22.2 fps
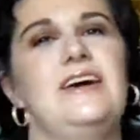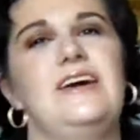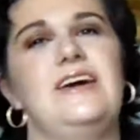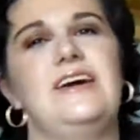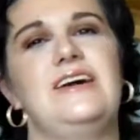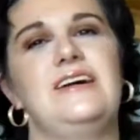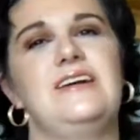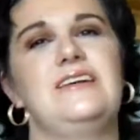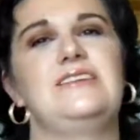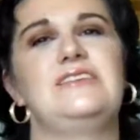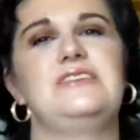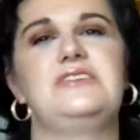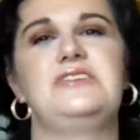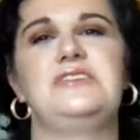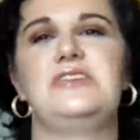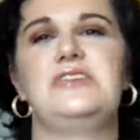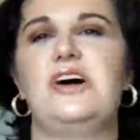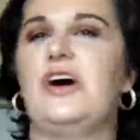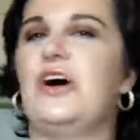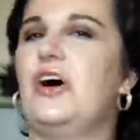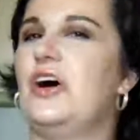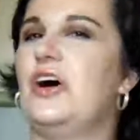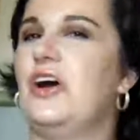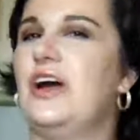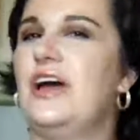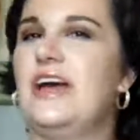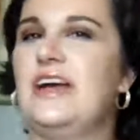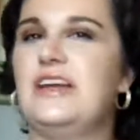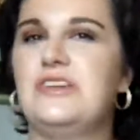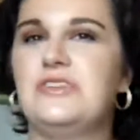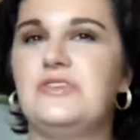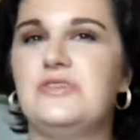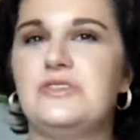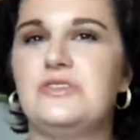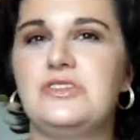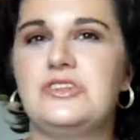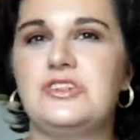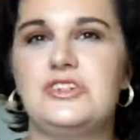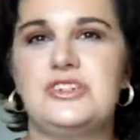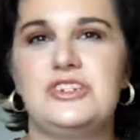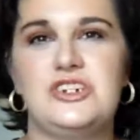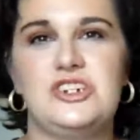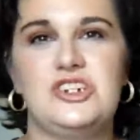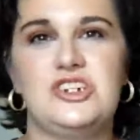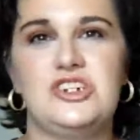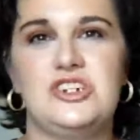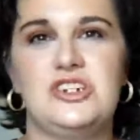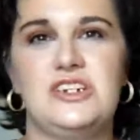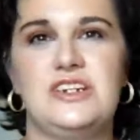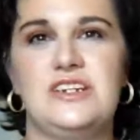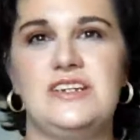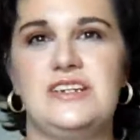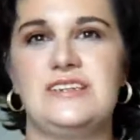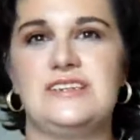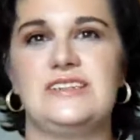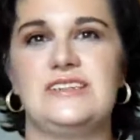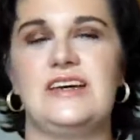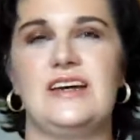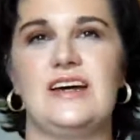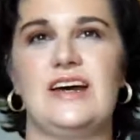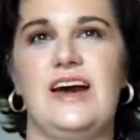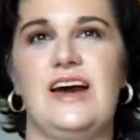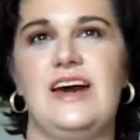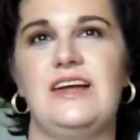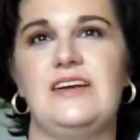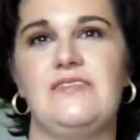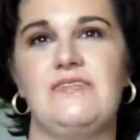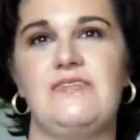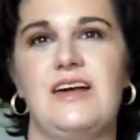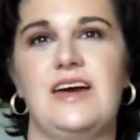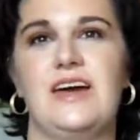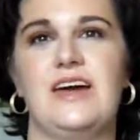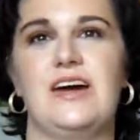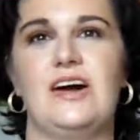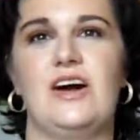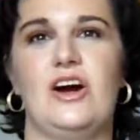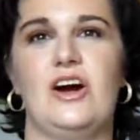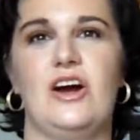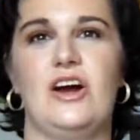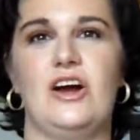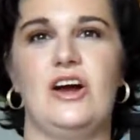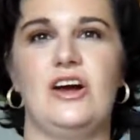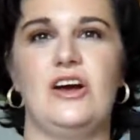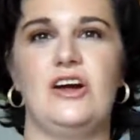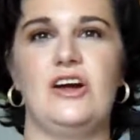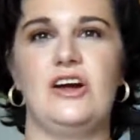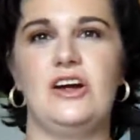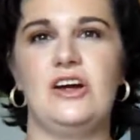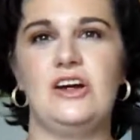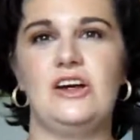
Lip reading: It is our annual tradition. It's kind of like our